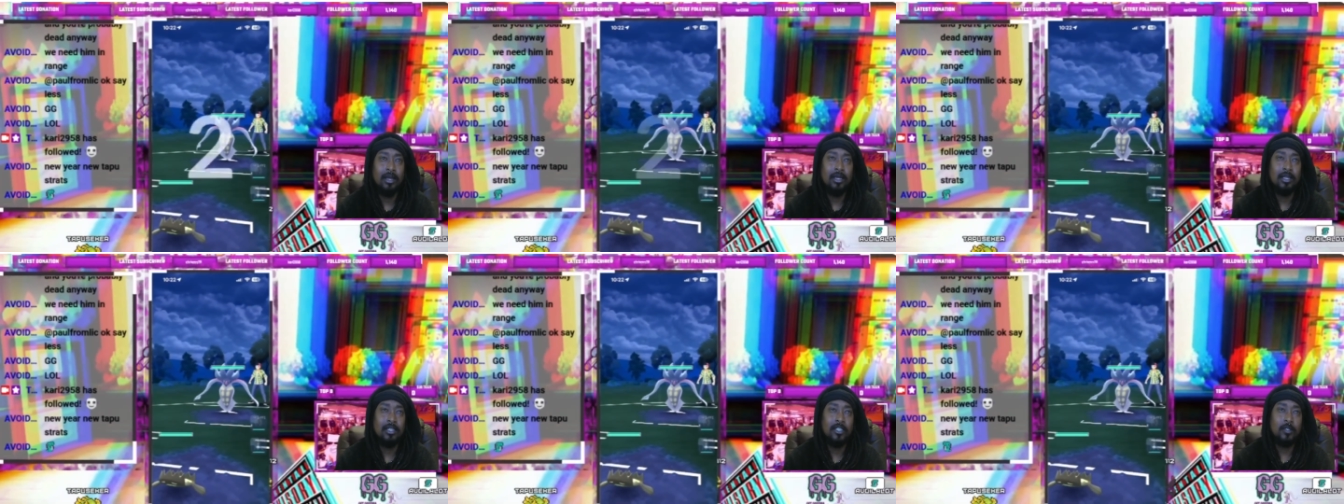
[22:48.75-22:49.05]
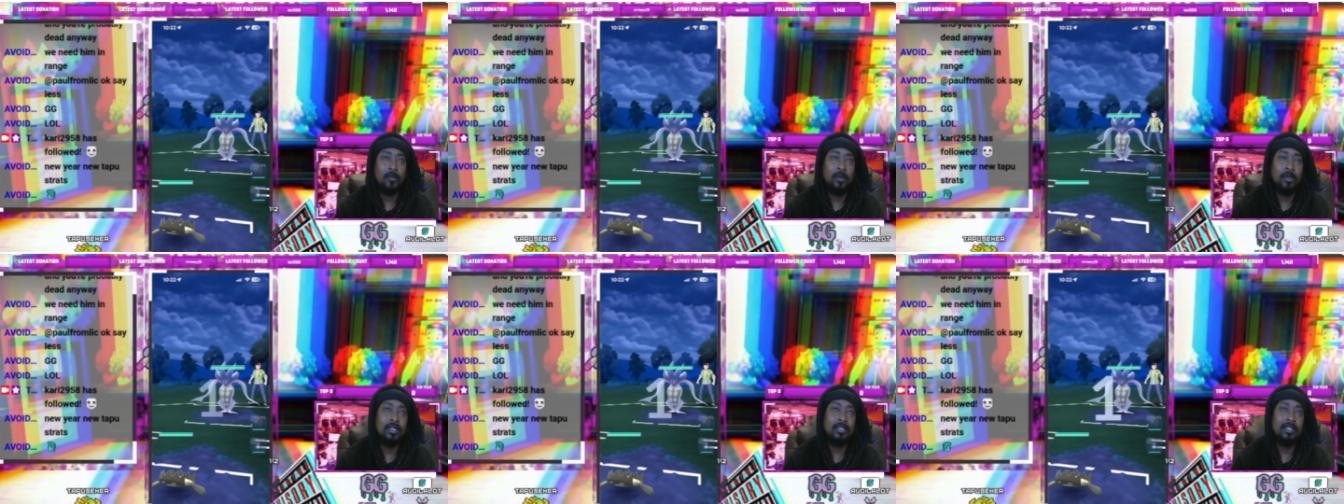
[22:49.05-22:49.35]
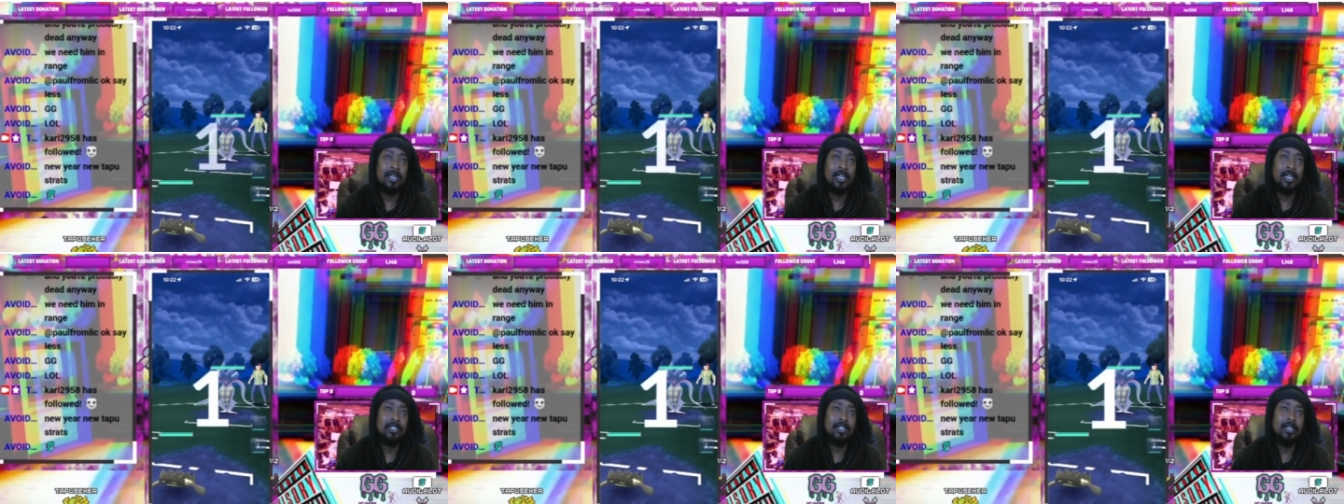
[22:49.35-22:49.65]
It's pretty
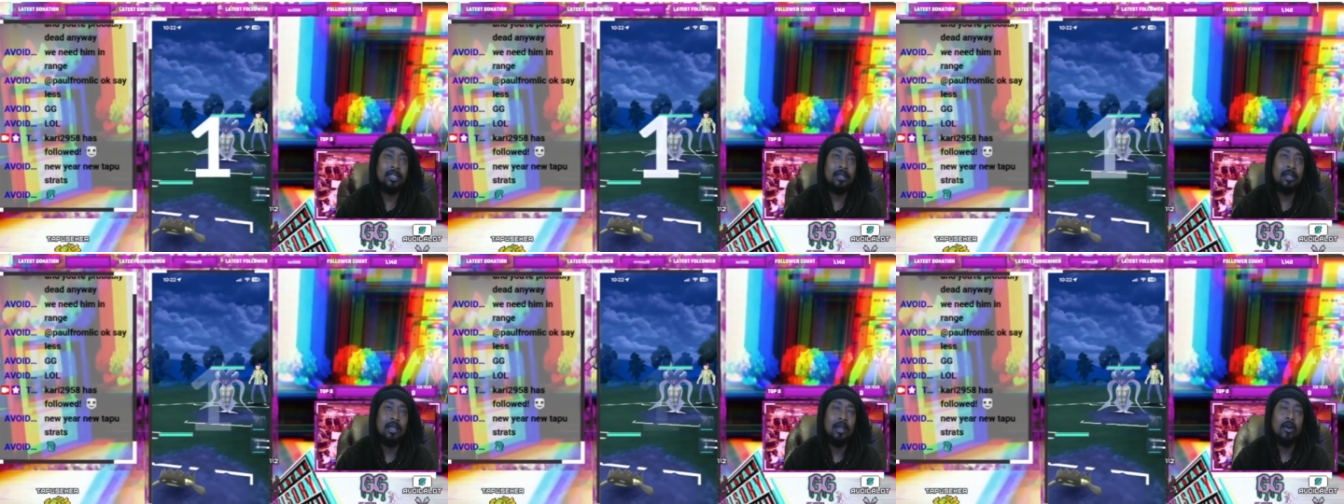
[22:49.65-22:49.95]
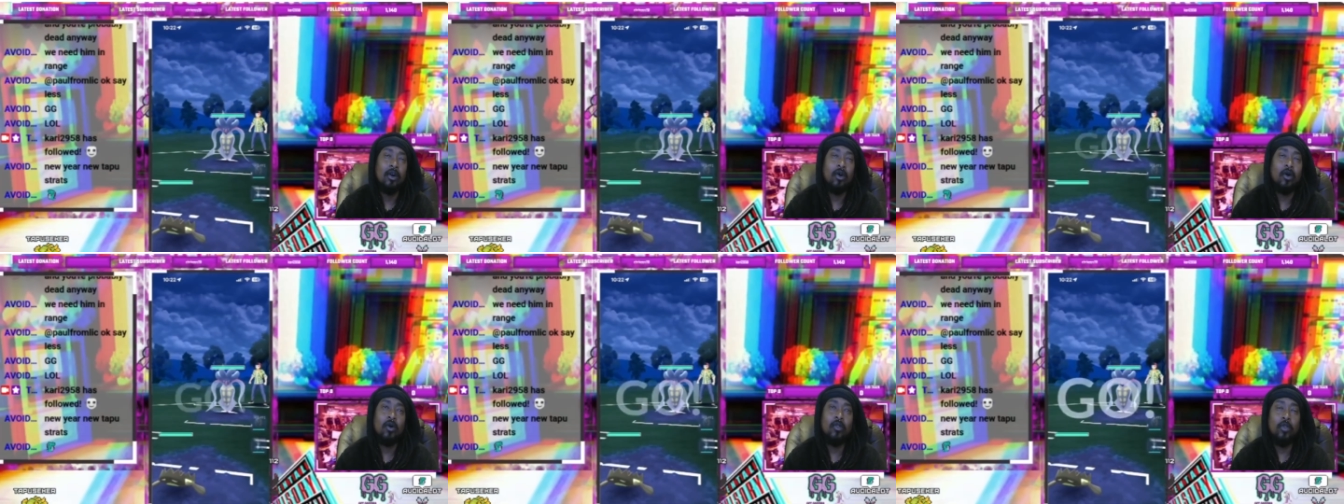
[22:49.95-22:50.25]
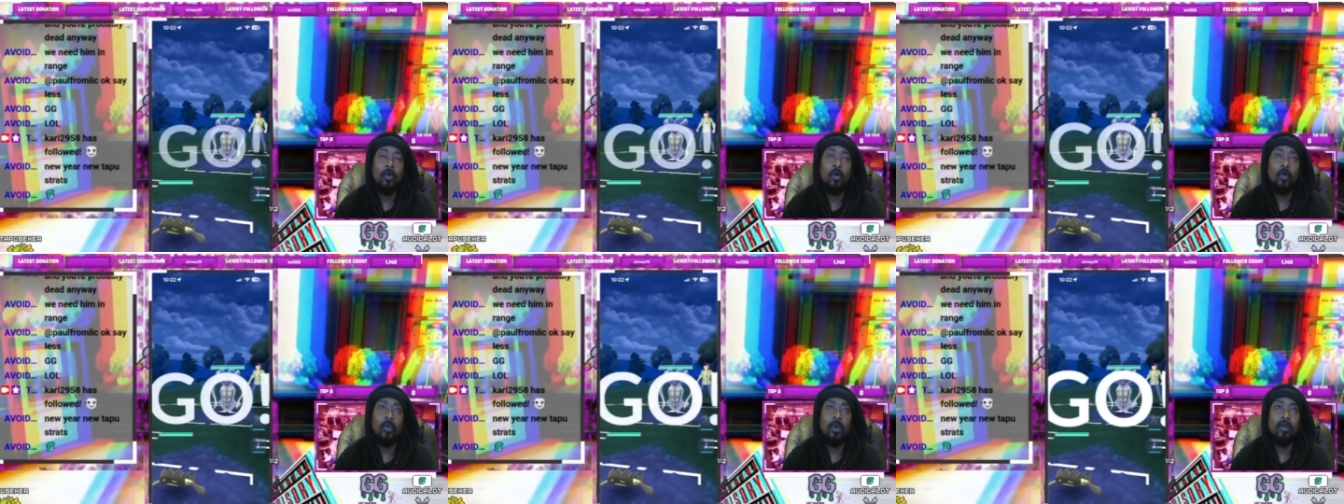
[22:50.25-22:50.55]
sketchy,
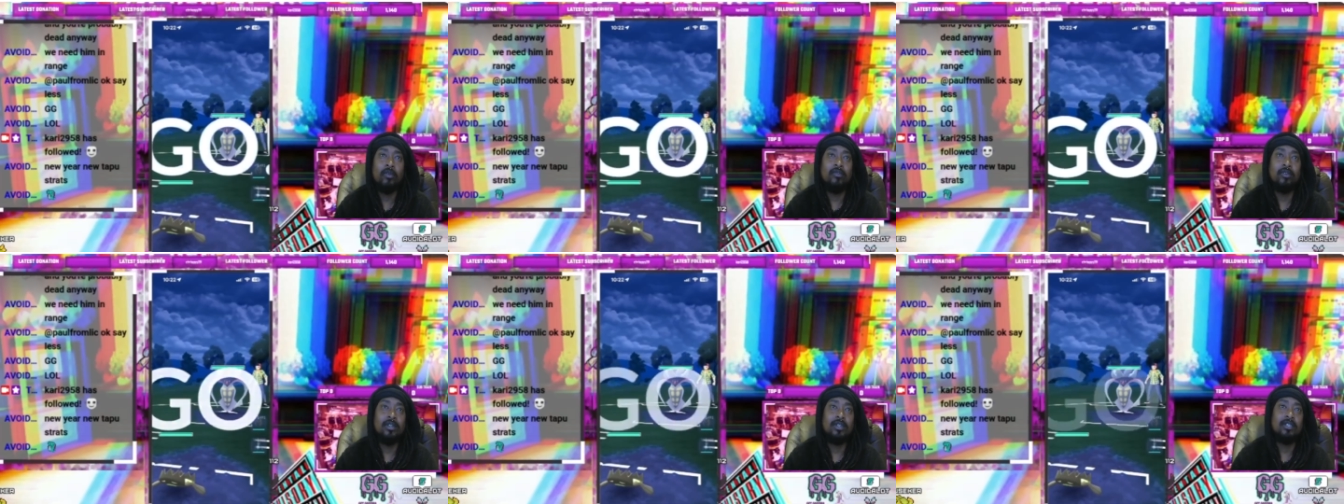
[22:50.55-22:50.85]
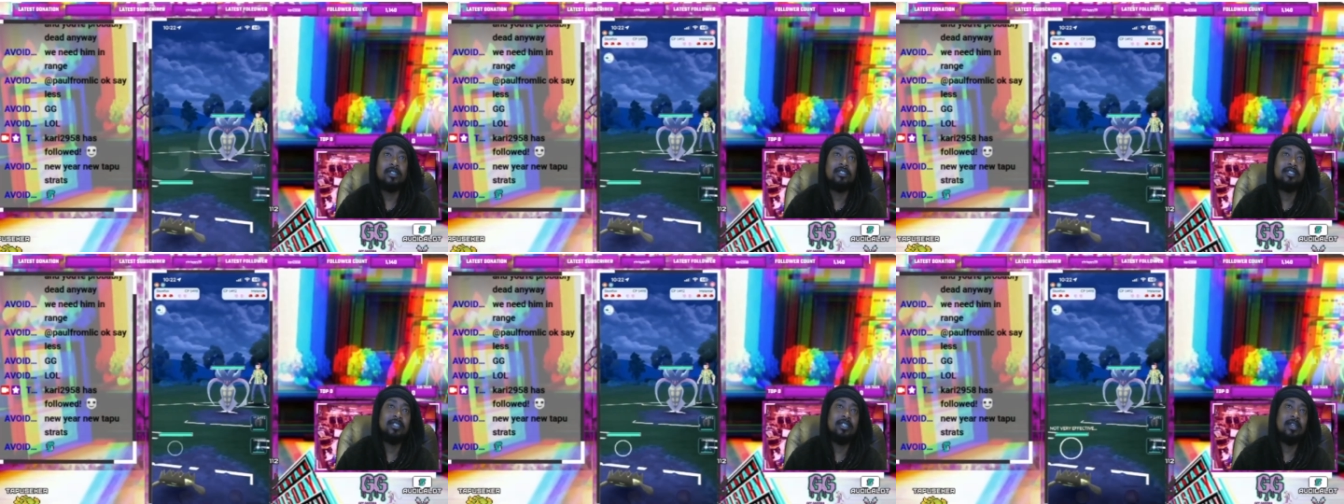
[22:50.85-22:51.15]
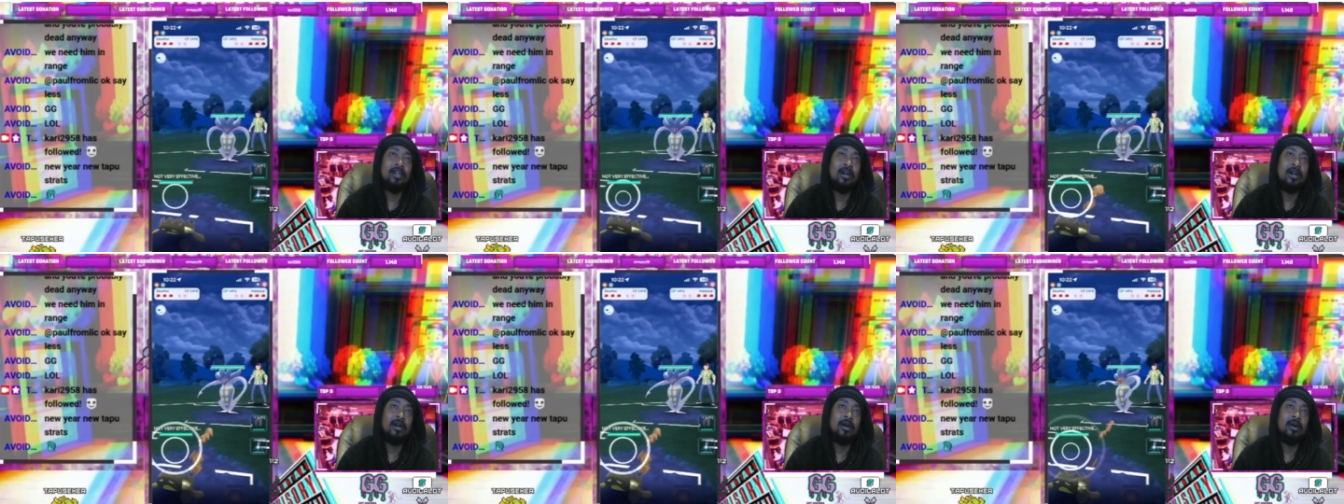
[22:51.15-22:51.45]
although we
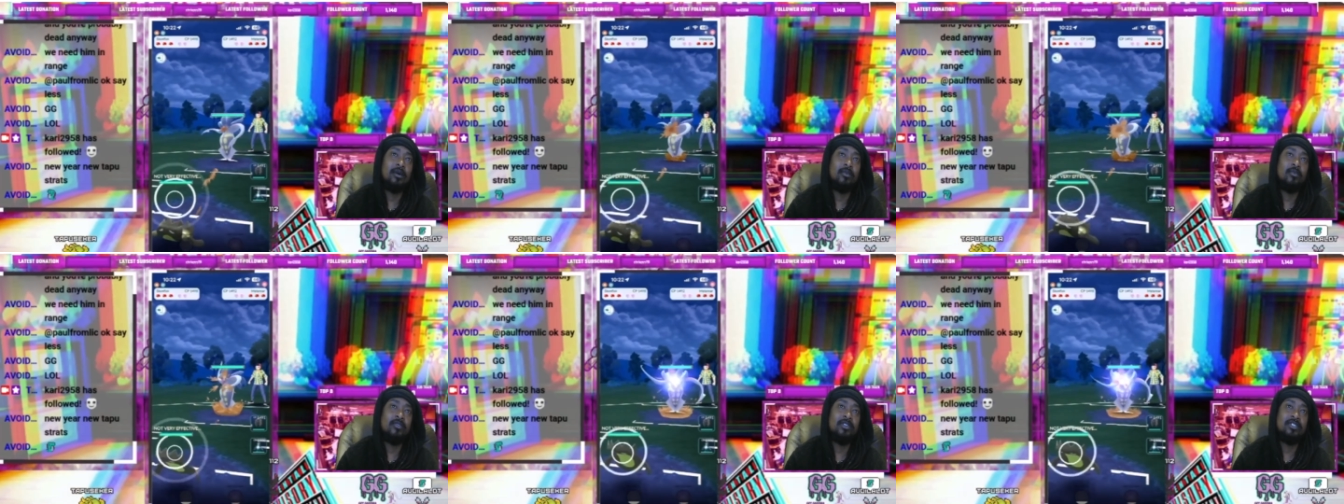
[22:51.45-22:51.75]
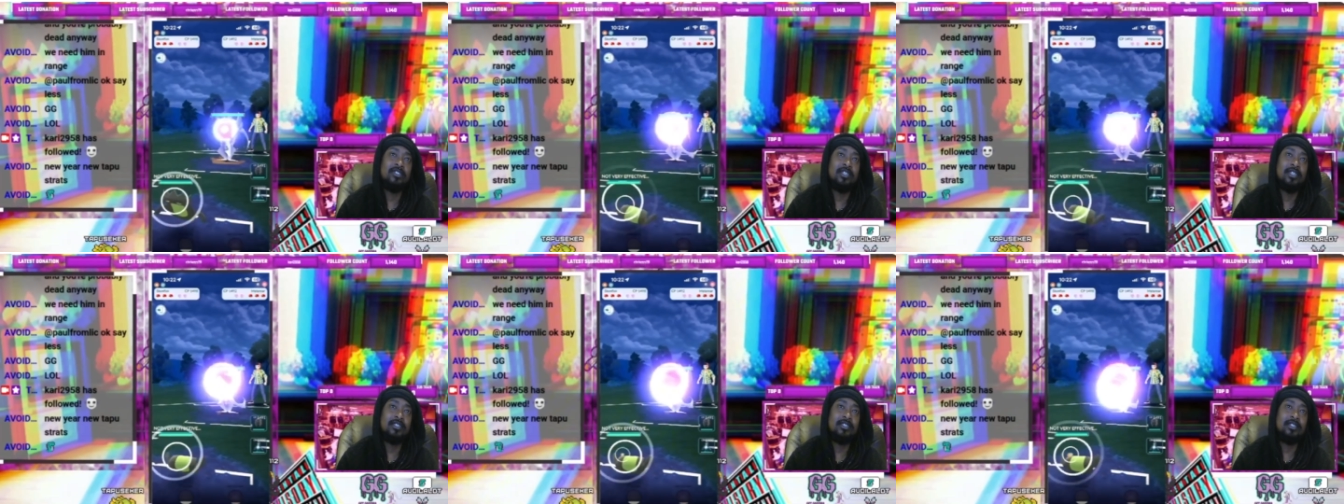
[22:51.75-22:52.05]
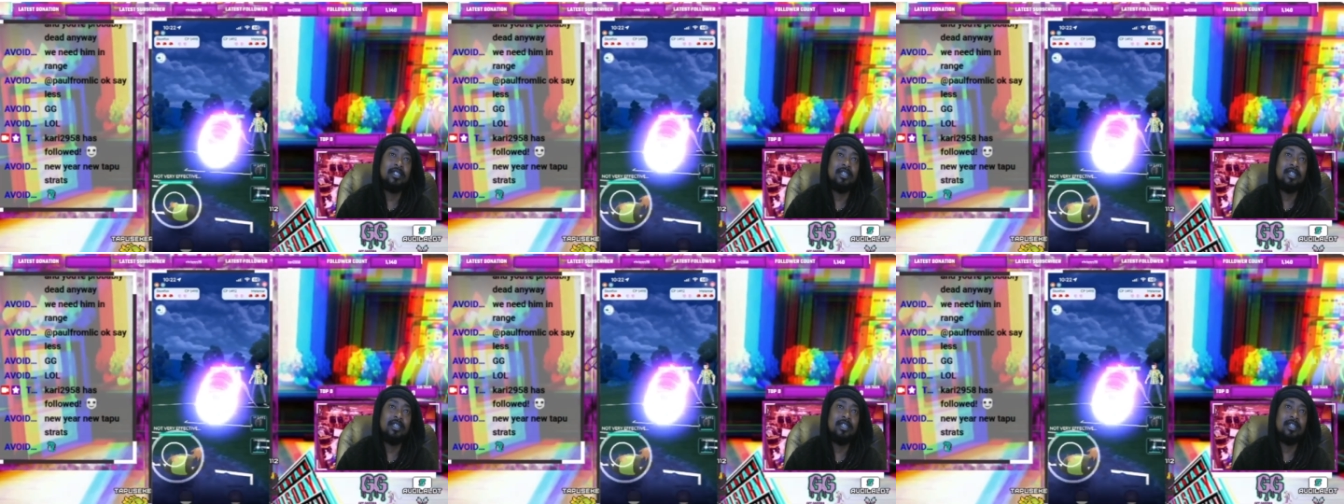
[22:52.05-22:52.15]
resist